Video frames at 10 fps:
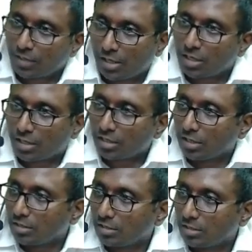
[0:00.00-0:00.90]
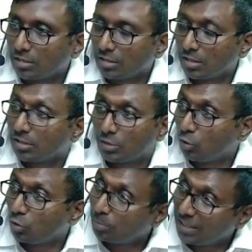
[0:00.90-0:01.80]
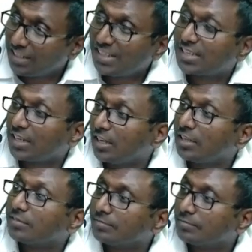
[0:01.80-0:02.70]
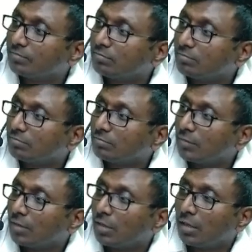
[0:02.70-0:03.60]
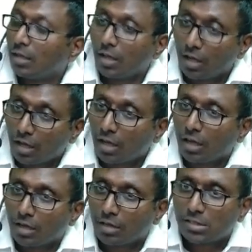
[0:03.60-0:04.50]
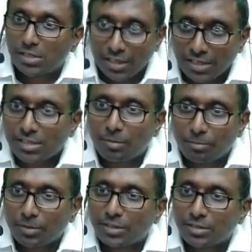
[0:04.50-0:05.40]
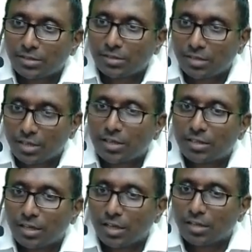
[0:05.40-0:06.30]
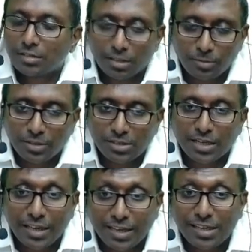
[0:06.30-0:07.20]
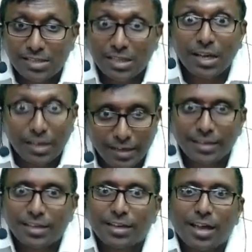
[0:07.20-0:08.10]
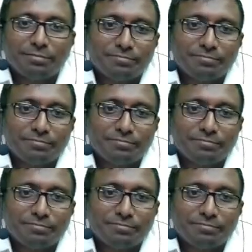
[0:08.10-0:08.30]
Correct na? No, buyer is crying. Sale is complete. Correct na? That means crying is the criteria.